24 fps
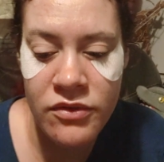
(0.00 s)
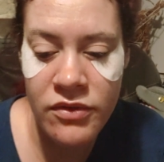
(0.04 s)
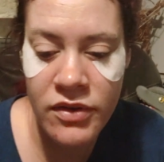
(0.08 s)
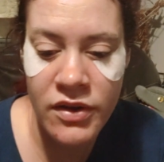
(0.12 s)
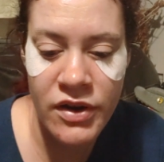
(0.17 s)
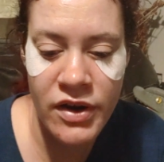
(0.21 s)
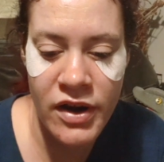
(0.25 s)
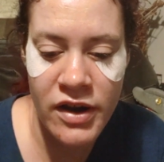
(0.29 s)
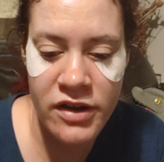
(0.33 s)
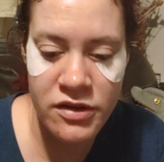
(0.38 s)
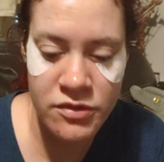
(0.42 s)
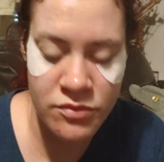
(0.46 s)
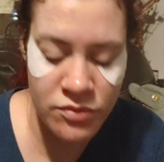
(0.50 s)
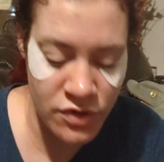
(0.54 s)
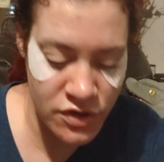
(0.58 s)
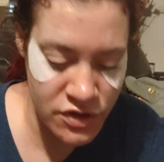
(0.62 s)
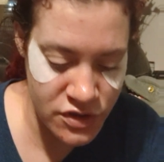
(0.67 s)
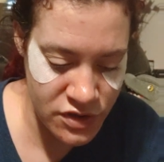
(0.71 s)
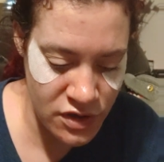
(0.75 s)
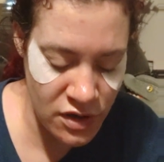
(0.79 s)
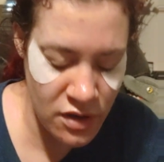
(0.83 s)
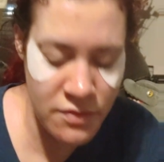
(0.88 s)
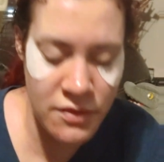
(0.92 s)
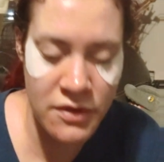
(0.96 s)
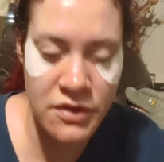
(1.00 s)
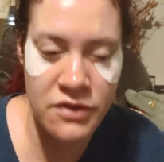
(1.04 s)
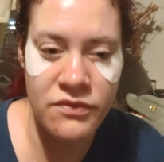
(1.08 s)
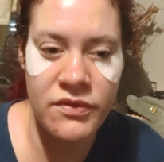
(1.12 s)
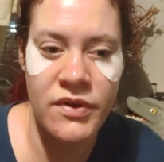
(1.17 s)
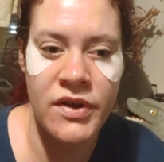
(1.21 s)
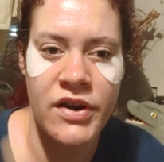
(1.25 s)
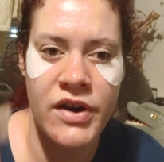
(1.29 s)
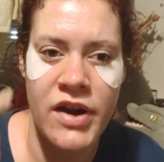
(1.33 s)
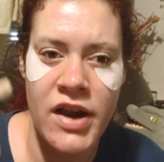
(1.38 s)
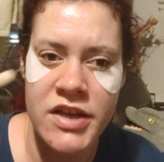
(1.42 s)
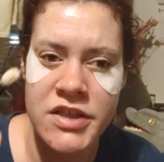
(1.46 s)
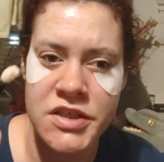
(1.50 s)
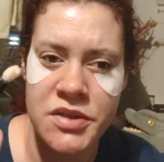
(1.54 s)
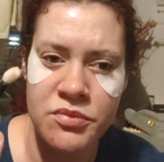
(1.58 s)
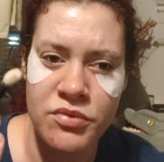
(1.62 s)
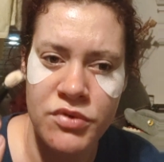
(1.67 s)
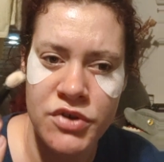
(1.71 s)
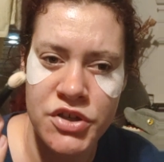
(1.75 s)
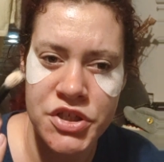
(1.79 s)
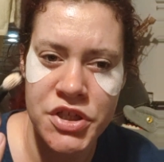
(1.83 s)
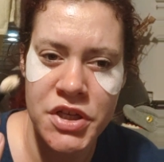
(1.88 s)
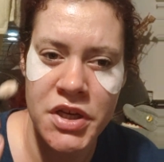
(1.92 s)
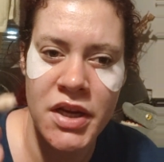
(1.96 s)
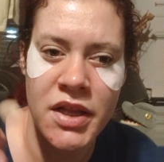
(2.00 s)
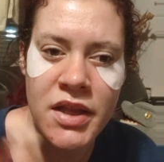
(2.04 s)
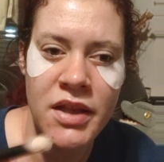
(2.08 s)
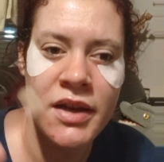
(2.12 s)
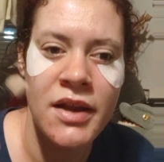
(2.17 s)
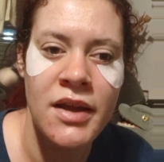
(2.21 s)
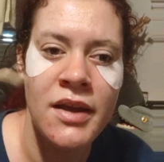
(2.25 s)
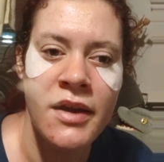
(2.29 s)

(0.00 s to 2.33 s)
finger has a brush. This hand has a brush in